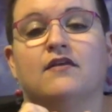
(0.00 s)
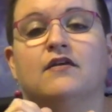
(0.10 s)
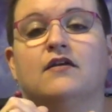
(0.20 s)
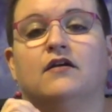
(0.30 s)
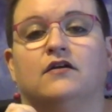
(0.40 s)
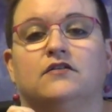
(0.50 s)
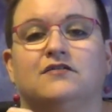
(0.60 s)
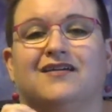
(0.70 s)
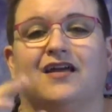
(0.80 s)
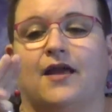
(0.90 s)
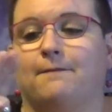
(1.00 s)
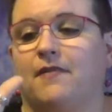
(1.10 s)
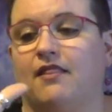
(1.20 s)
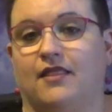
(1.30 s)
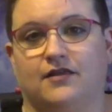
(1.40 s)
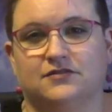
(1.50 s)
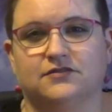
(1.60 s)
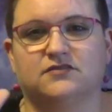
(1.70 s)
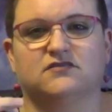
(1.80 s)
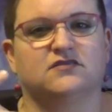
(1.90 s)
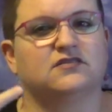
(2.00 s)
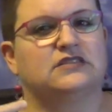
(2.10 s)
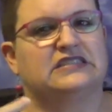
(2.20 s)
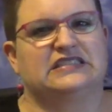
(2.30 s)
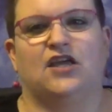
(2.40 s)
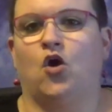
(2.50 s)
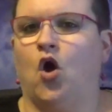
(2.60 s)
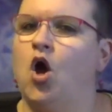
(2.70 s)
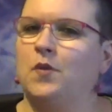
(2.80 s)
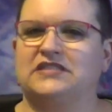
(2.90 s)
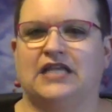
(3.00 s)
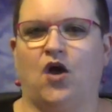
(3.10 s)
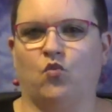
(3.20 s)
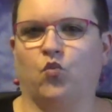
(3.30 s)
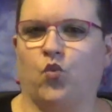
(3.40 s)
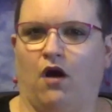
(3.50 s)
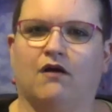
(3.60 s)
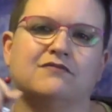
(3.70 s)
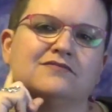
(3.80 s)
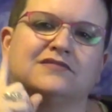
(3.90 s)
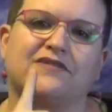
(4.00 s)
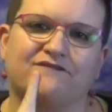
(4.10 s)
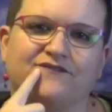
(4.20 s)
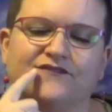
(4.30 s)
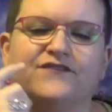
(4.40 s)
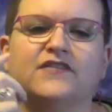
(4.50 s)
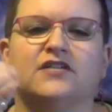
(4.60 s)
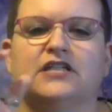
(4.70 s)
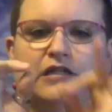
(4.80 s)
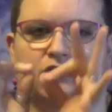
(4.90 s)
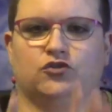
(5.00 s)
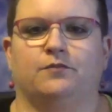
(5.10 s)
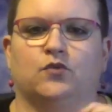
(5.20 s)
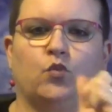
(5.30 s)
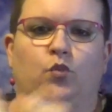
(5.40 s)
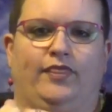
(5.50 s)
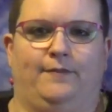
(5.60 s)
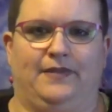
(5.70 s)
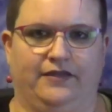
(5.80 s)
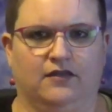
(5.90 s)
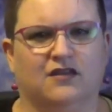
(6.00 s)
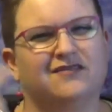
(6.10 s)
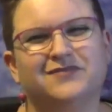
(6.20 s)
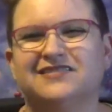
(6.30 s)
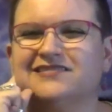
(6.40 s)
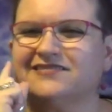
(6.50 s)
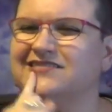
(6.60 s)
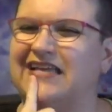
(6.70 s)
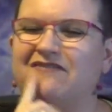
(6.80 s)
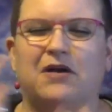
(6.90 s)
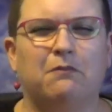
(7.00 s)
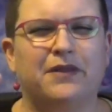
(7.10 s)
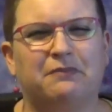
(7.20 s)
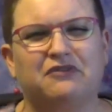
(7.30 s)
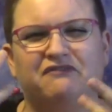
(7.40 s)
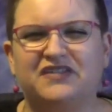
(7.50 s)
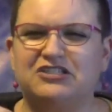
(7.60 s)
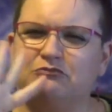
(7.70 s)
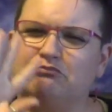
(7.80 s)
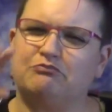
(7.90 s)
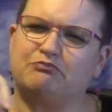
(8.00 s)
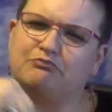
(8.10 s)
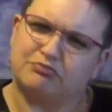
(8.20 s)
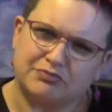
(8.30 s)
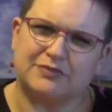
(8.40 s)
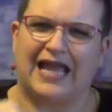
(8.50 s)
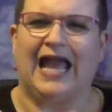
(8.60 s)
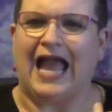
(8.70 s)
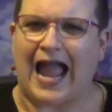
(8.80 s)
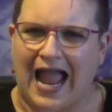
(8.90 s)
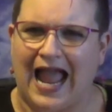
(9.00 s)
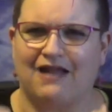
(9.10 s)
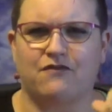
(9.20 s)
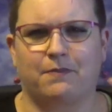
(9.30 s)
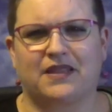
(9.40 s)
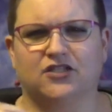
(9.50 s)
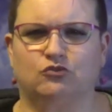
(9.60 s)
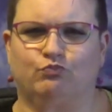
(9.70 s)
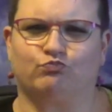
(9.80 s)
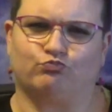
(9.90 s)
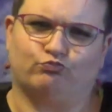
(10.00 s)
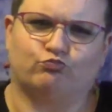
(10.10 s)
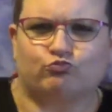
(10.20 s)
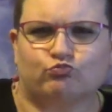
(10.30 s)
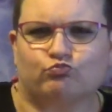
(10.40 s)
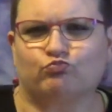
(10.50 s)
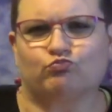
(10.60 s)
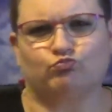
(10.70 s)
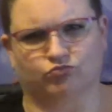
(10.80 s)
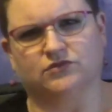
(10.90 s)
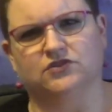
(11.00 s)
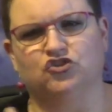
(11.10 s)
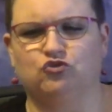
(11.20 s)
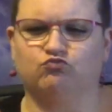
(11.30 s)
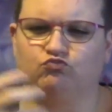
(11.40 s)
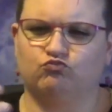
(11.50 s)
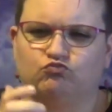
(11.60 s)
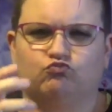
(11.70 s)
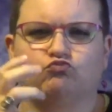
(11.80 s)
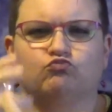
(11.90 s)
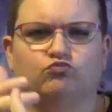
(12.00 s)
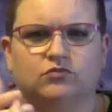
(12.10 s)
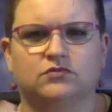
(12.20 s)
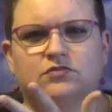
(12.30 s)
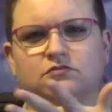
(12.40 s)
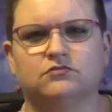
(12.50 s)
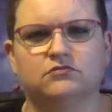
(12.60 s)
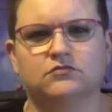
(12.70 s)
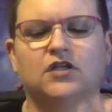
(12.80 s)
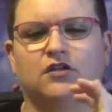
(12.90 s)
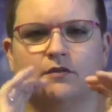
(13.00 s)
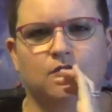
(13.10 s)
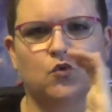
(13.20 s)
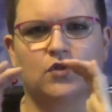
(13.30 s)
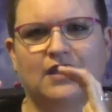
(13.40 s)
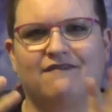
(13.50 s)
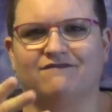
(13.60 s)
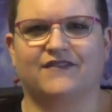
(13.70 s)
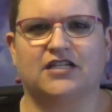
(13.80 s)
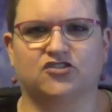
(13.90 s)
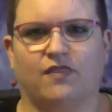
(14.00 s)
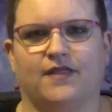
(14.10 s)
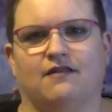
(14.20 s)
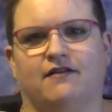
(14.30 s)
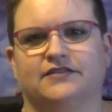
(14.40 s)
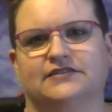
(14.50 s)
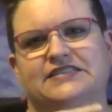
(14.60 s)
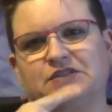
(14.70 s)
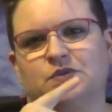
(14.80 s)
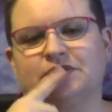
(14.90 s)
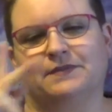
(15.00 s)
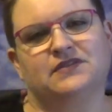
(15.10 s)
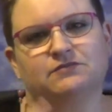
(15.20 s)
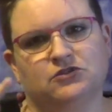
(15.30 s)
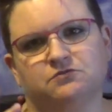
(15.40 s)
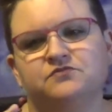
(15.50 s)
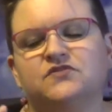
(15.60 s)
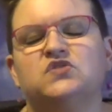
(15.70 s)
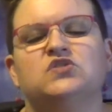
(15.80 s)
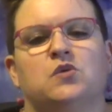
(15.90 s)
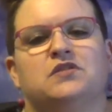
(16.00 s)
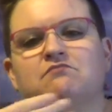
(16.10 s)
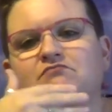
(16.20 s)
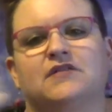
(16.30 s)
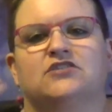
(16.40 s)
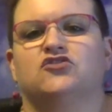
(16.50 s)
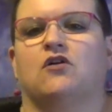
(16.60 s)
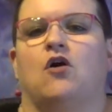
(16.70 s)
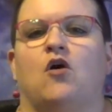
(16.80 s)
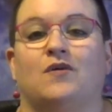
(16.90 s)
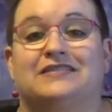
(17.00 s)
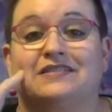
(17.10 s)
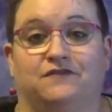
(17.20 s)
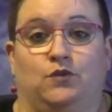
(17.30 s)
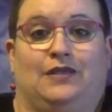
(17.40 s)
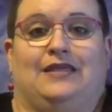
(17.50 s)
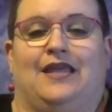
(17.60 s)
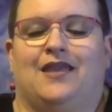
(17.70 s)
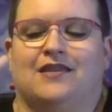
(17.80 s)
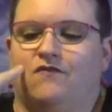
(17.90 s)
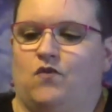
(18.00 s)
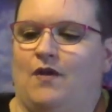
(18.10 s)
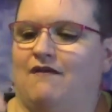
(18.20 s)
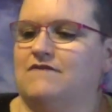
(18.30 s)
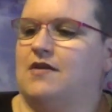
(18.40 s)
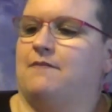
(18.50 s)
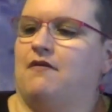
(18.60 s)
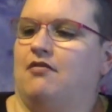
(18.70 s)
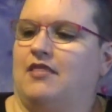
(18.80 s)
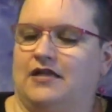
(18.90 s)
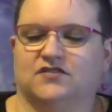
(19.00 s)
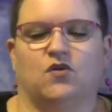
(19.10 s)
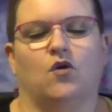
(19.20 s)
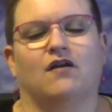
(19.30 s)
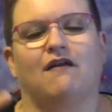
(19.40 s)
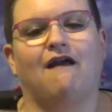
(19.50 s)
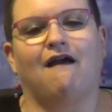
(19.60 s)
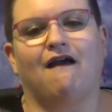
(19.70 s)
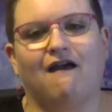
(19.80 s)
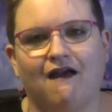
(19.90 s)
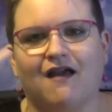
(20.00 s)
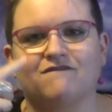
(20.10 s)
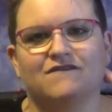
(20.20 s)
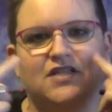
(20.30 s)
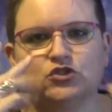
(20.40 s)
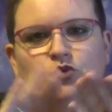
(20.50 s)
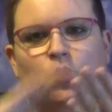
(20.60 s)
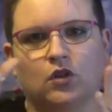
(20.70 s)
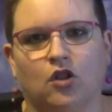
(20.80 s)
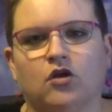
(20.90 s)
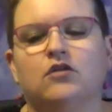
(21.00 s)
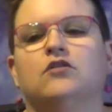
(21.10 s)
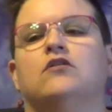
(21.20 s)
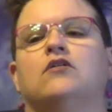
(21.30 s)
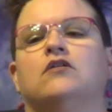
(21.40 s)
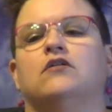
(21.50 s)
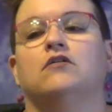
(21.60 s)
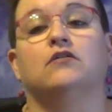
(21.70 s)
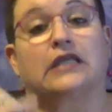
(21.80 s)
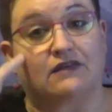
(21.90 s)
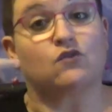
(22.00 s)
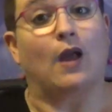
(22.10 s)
When you're working with minimal language skilled persons, I typically always want a deaf interpreter with me because deaf people have it innately within them, and they're able to code switch and match up and be able to meet that person's needs faster than us as hearing persons. So always, if you can, if you have a minimal language skill